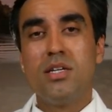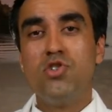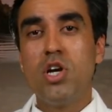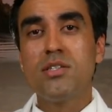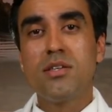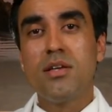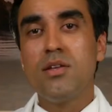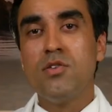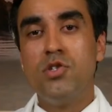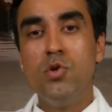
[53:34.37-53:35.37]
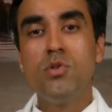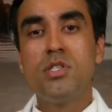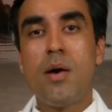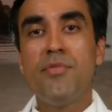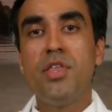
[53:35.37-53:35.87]
to just do
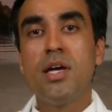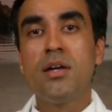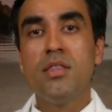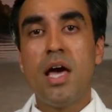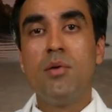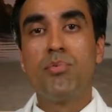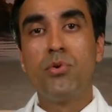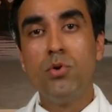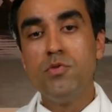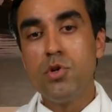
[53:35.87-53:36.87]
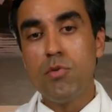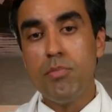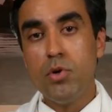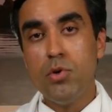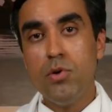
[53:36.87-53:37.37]
something that improves your
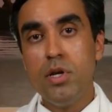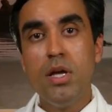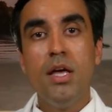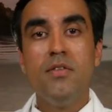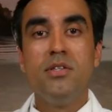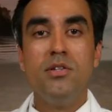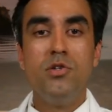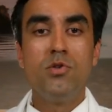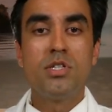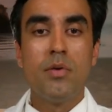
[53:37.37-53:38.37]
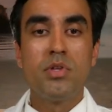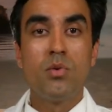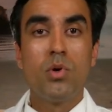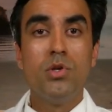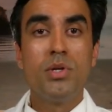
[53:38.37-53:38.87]
mood, to do
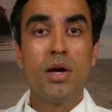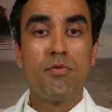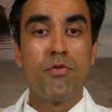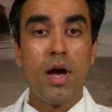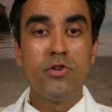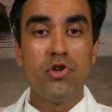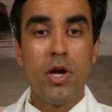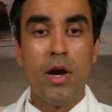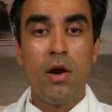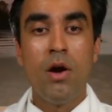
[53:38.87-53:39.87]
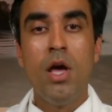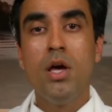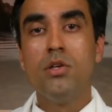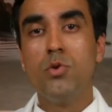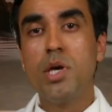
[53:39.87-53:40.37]
something where you get fresh air,
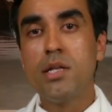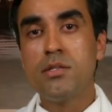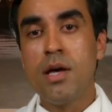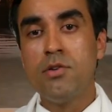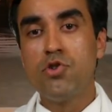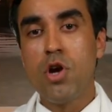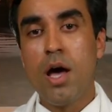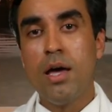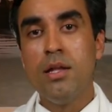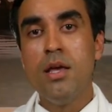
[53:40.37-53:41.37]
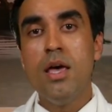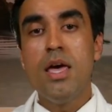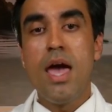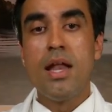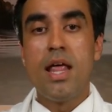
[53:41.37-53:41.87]
you get sunshine,
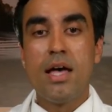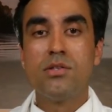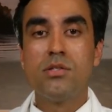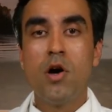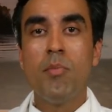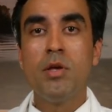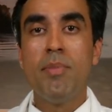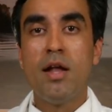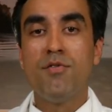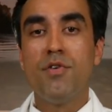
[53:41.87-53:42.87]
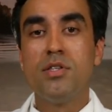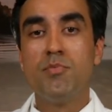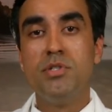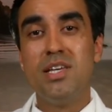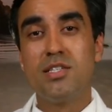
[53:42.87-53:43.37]
and it has so many benefits